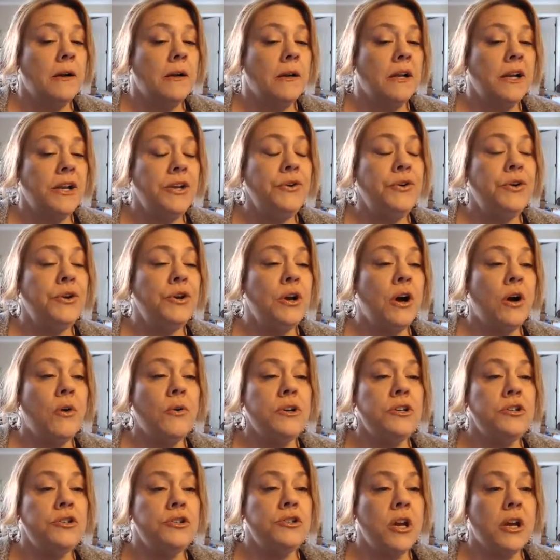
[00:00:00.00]
You can
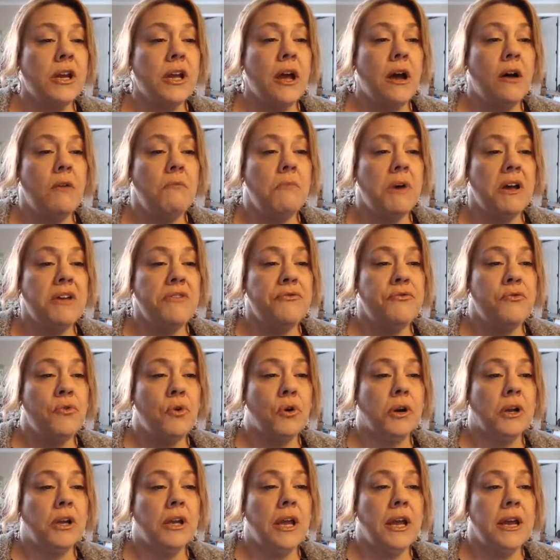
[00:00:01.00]
always check out my
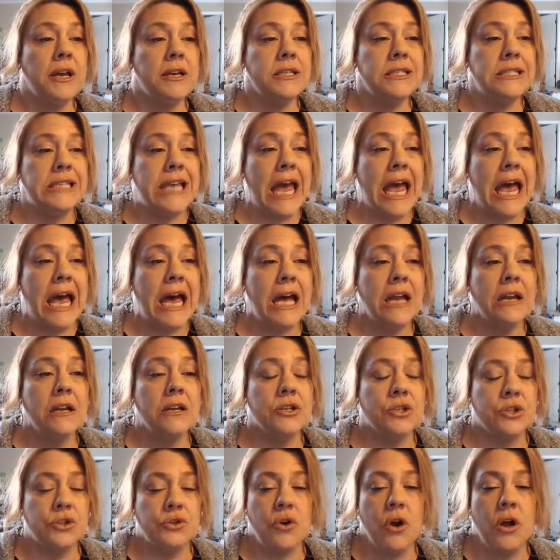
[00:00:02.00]
forecast at
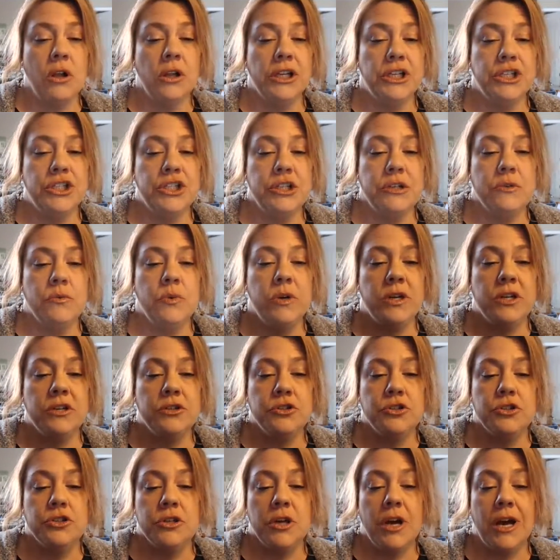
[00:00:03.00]

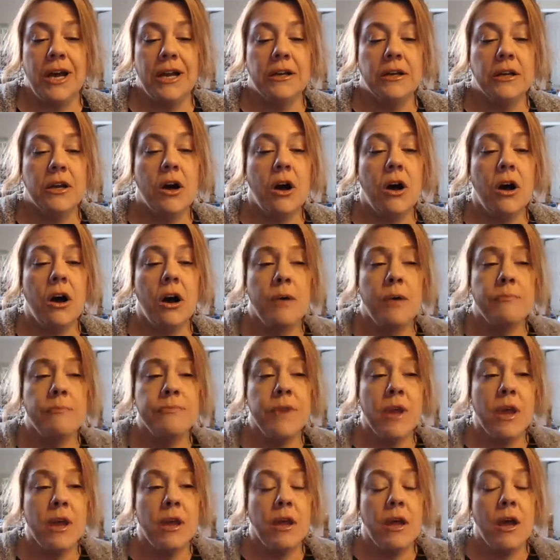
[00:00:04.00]
astrologywitch.com.
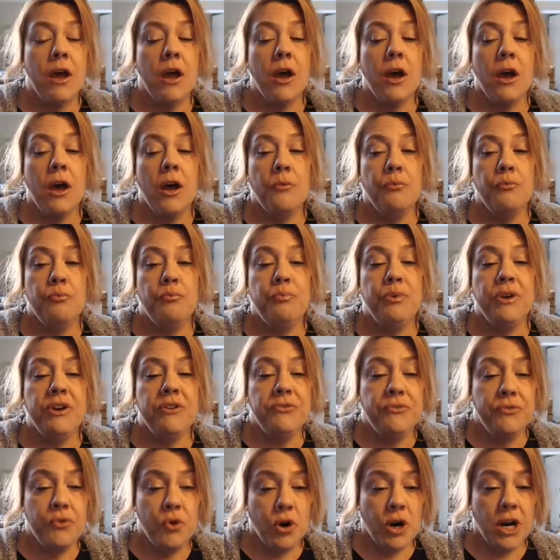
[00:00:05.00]

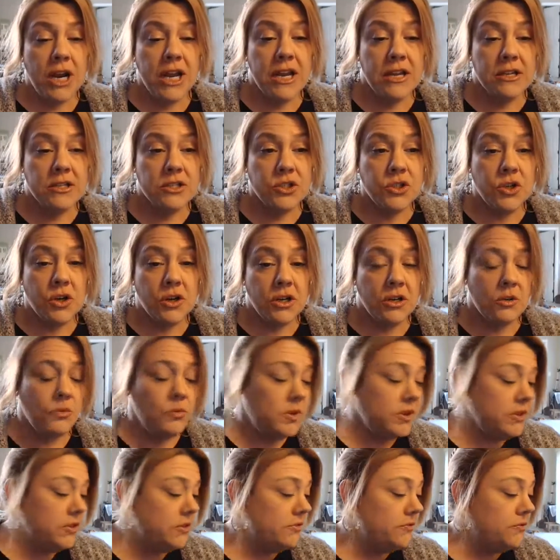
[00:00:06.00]
Before I get started
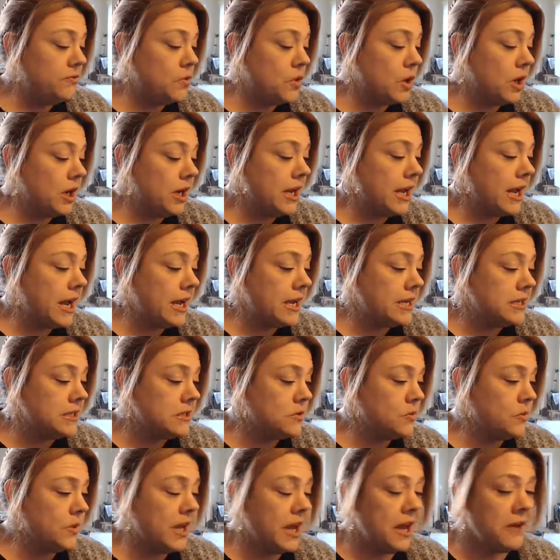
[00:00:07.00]
with the forecast,
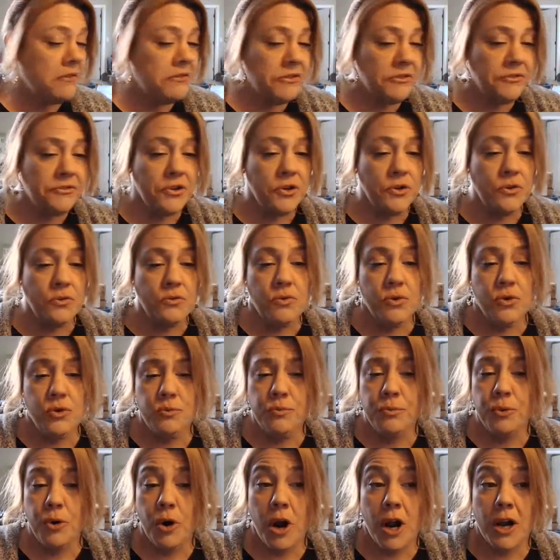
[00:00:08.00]
we have a few new
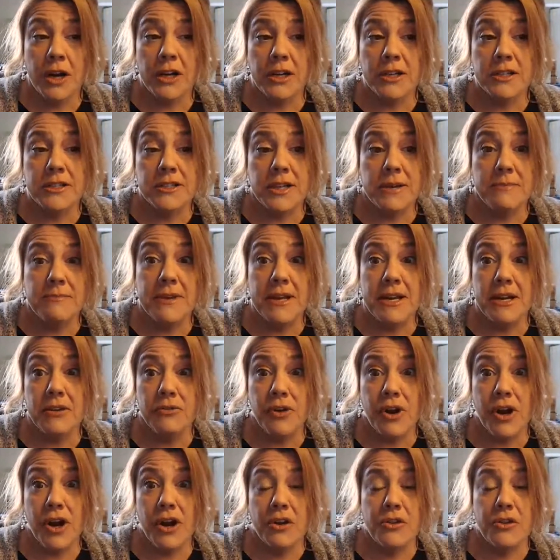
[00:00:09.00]
products I'm getting ready to